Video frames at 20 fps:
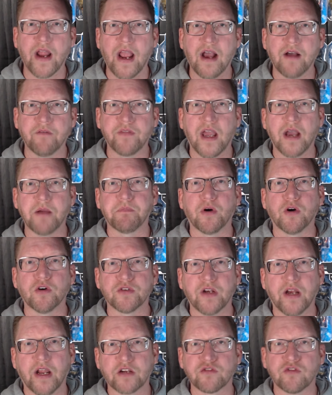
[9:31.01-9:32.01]
have that
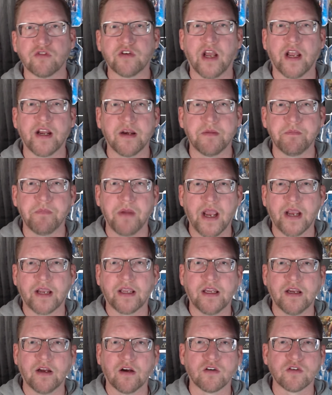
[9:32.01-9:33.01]
person extradited back
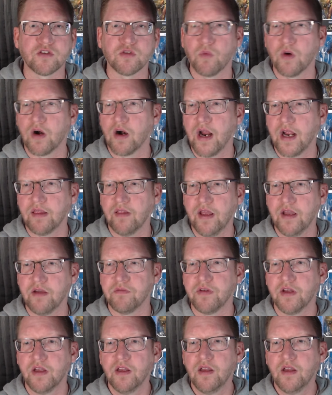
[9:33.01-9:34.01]
here to where I live.